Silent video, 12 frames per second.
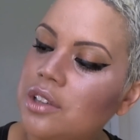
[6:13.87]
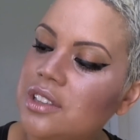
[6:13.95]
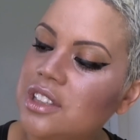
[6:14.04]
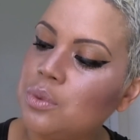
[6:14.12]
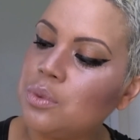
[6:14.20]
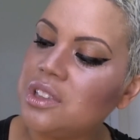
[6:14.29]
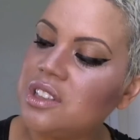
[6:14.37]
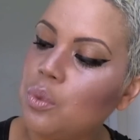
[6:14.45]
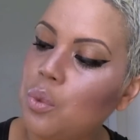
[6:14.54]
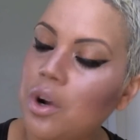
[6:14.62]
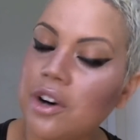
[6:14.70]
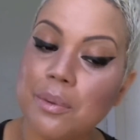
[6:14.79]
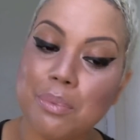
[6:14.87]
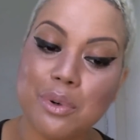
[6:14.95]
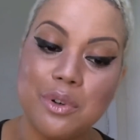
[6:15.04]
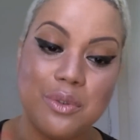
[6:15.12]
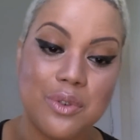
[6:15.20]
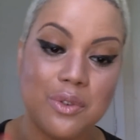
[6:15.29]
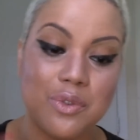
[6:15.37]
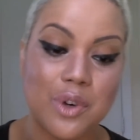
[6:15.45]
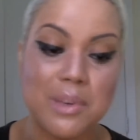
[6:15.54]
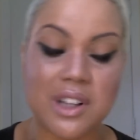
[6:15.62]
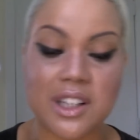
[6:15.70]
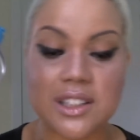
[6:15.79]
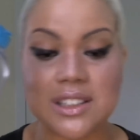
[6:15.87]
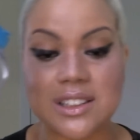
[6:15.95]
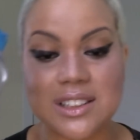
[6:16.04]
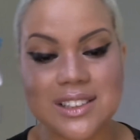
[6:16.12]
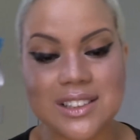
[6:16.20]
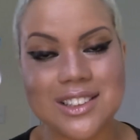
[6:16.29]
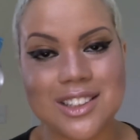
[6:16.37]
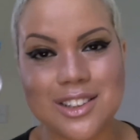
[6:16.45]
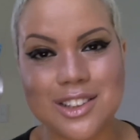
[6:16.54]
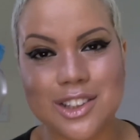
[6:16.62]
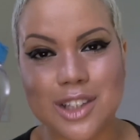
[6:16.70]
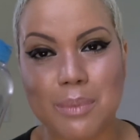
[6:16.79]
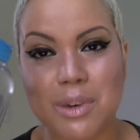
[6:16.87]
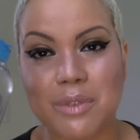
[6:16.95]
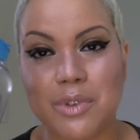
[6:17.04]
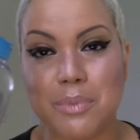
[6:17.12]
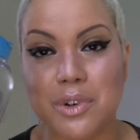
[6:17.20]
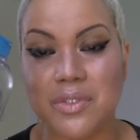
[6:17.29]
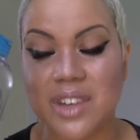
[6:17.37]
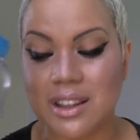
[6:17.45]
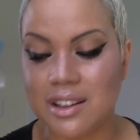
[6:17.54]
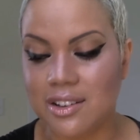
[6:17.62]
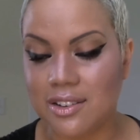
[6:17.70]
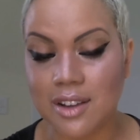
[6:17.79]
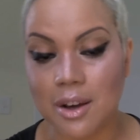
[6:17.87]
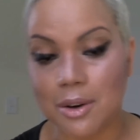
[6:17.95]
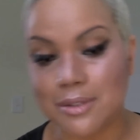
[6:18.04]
This one's the waterproof formulation. This does a good job of removing this. So